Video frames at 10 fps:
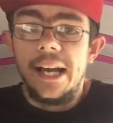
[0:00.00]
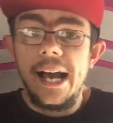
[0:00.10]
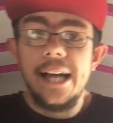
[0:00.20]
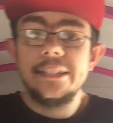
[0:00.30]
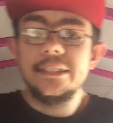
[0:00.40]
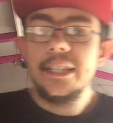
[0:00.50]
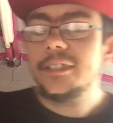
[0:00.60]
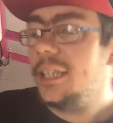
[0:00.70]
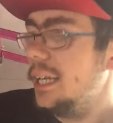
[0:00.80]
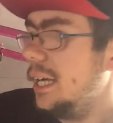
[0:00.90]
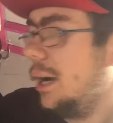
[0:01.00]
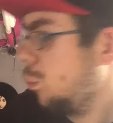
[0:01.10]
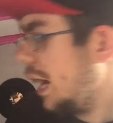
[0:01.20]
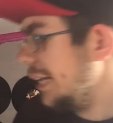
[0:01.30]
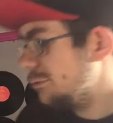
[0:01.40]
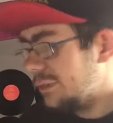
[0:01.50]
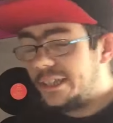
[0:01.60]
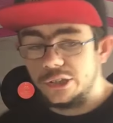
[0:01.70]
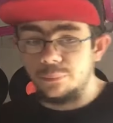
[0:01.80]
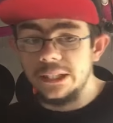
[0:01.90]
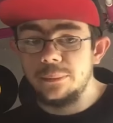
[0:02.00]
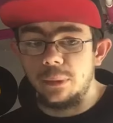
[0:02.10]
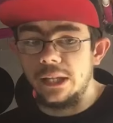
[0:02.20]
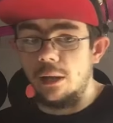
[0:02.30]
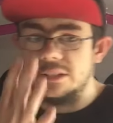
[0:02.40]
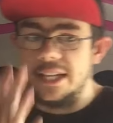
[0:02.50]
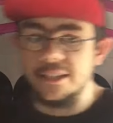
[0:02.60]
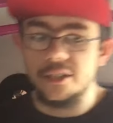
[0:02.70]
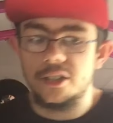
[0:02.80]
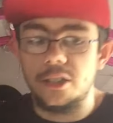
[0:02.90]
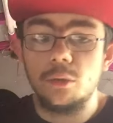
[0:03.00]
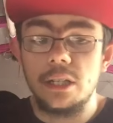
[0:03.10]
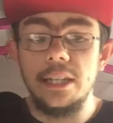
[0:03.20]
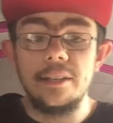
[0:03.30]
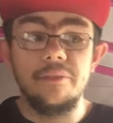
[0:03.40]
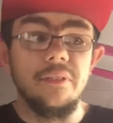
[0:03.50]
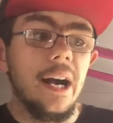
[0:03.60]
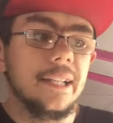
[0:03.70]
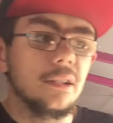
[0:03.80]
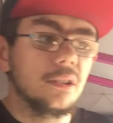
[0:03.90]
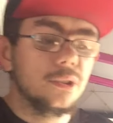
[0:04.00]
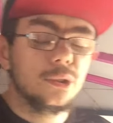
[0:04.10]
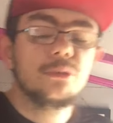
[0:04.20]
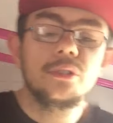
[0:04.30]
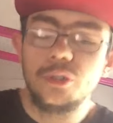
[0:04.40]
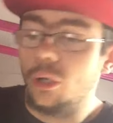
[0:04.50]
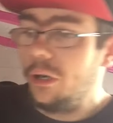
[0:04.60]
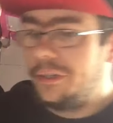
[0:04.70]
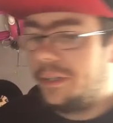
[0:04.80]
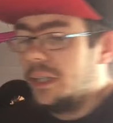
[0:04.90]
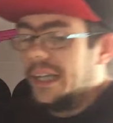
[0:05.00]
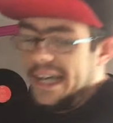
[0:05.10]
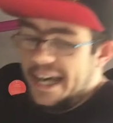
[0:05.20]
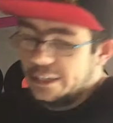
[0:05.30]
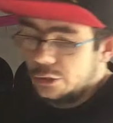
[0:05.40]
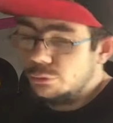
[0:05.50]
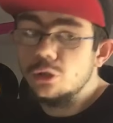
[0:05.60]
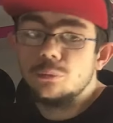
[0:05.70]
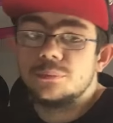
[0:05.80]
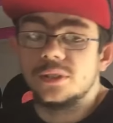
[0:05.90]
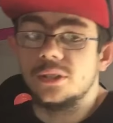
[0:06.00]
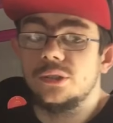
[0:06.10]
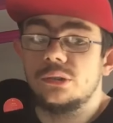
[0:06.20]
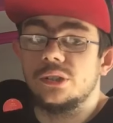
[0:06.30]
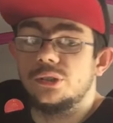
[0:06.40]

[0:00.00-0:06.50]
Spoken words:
and there's a wide range of people out there that still collect vinyl, and you can join groups and you can